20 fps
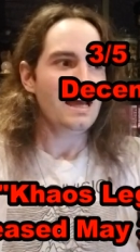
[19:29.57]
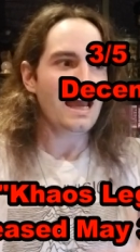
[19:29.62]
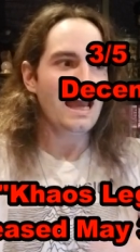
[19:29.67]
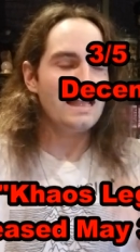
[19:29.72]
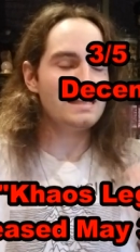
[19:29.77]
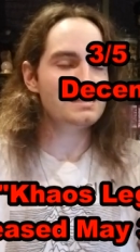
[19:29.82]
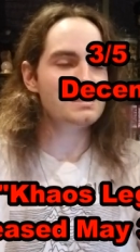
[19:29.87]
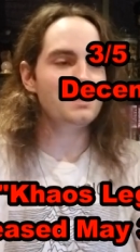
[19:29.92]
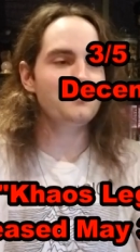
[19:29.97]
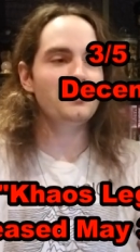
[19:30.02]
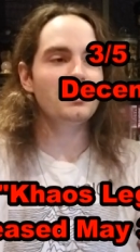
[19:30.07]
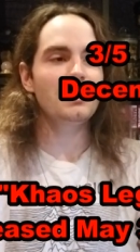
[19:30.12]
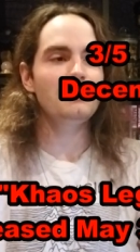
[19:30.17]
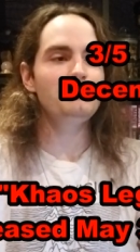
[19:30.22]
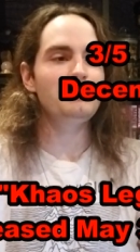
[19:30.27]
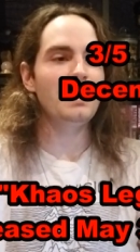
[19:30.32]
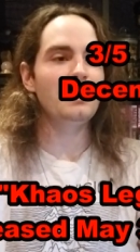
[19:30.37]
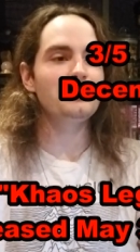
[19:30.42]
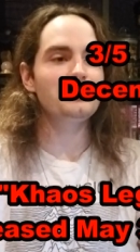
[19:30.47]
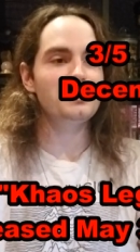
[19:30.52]
And something
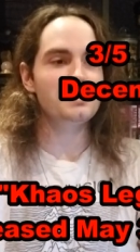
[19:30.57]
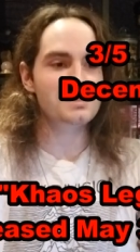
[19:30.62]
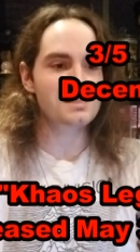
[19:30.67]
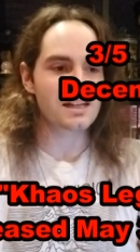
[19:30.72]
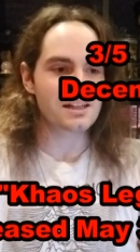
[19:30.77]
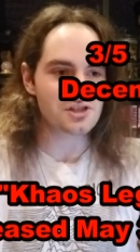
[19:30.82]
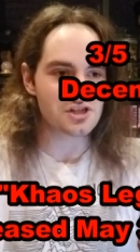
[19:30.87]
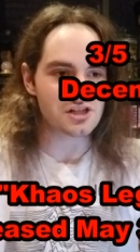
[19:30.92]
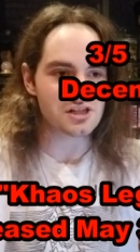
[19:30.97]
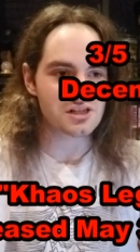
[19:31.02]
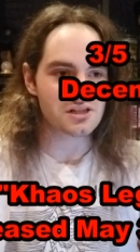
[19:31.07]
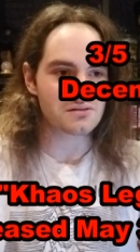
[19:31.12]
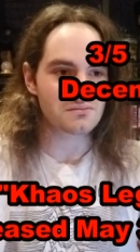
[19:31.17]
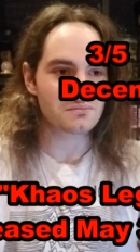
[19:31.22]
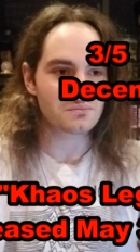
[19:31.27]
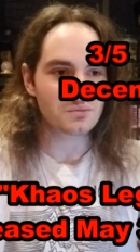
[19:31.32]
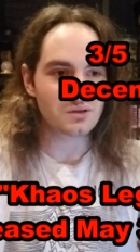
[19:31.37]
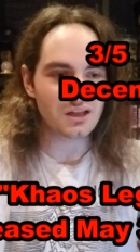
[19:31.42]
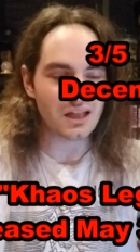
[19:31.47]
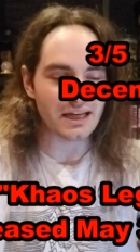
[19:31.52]
about this I just
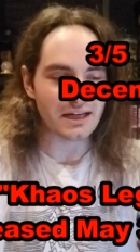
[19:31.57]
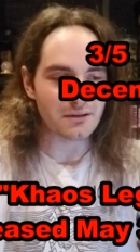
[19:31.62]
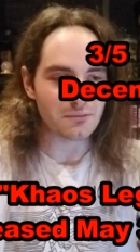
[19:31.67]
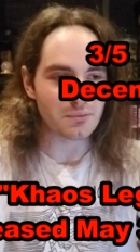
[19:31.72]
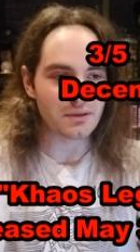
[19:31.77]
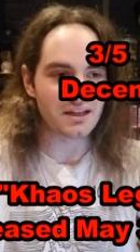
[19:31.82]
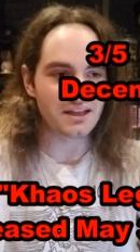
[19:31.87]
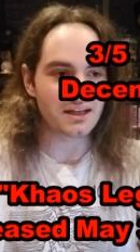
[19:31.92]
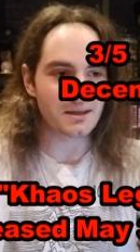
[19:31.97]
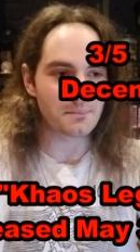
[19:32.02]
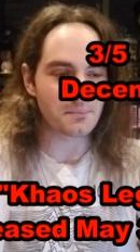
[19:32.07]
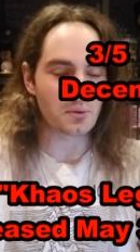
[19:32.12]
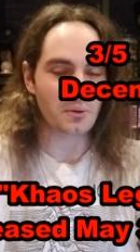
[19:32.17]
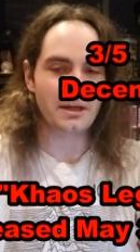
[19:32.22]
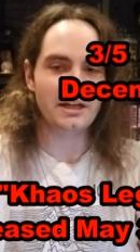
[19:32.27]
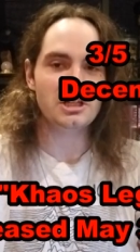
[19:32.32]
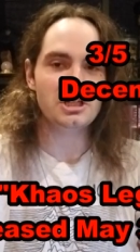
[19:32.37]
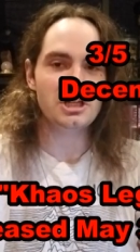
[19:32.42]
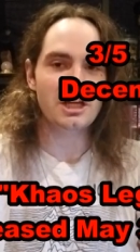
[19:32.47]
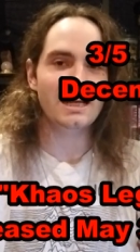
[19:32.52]
like really
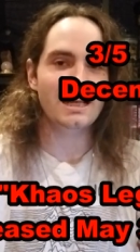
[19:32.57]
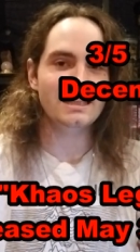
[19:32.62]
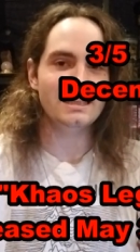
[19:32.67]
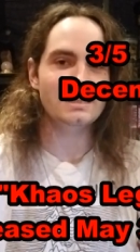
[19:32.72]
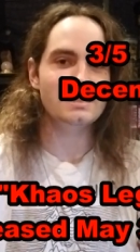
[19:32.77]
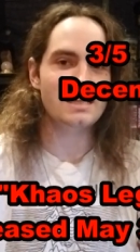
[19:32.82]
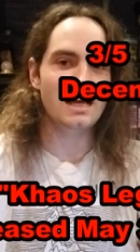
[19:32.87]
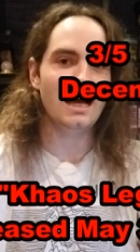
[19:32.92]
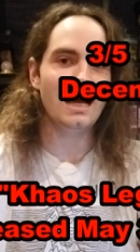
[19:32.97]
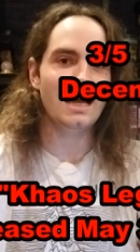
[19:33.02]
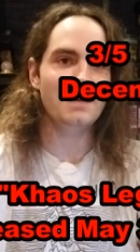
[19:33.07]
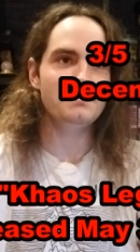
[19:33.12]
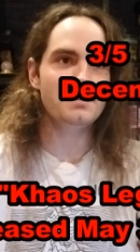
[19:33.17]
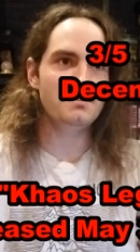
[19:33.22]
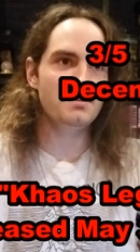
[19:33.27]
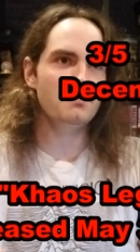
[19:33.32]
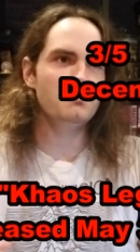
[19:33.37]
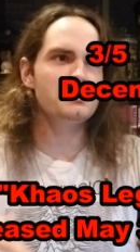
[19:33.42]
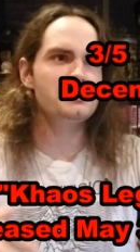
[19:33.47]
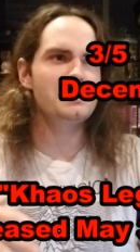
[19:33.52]
appreciated at the time.
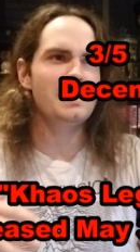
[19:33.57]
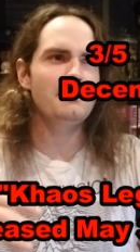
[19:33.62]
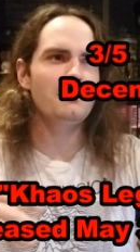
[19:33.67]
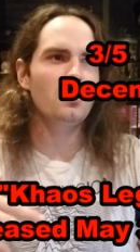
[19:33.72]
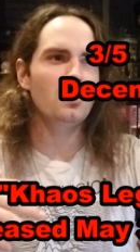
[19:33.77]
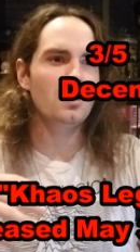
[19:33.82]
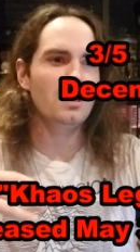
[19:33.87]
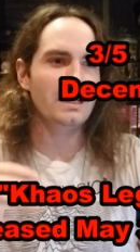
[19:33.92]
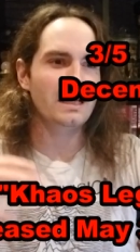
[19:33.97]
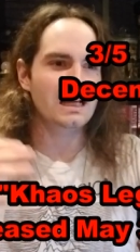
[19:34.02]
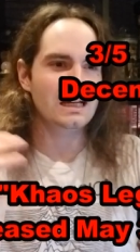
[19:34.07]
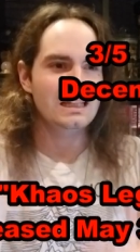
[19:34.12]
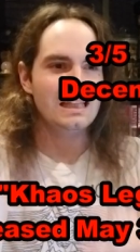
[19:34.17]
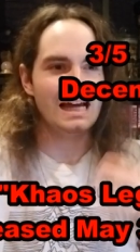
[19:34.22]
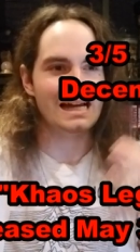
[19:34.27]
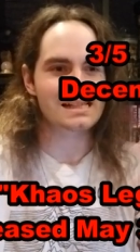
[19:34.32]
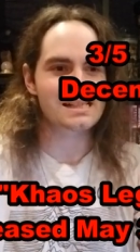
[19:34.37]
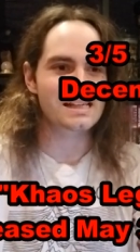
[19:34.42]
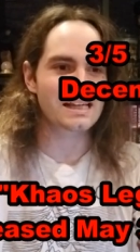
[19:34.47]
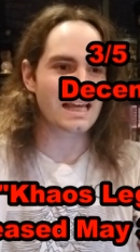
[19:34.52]
Maybe it was that more like
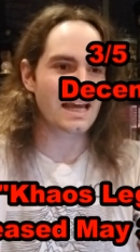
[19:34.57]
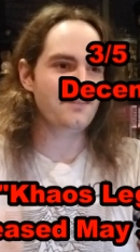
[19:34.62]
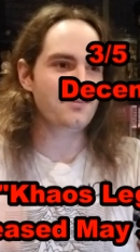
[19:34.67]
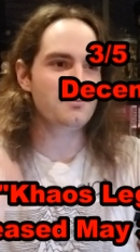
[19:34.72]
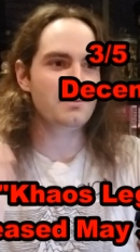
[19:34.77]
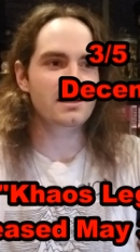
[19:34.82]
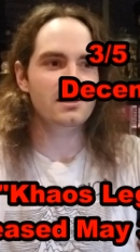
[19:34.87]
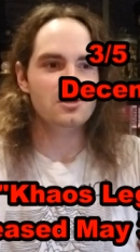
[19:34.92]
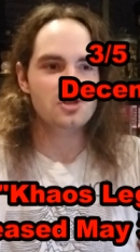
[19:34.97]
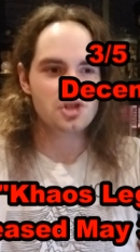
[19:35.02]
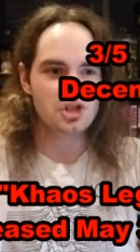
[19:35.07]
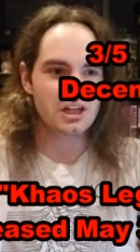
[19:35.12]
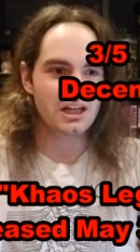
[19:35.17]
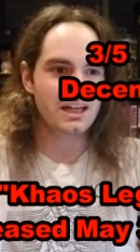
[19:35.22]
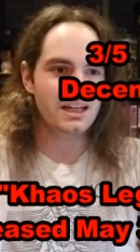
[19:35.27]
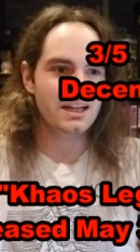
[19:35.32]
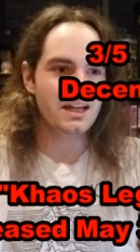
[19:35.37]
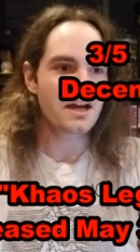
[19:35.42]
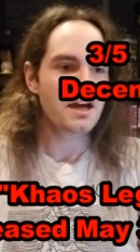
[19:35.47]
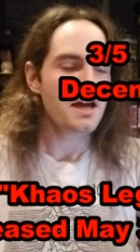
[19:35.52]
classic heavy metal
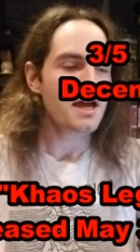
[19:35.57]
sheen.